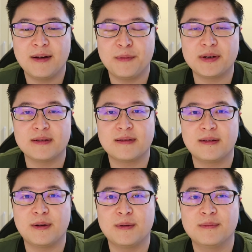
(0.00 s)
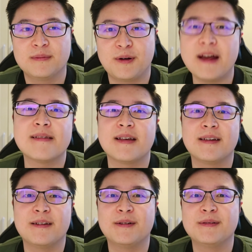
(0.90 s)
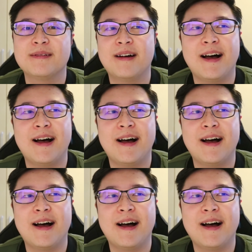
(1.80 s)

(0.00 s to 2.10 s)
which is, you know, crazy, you know.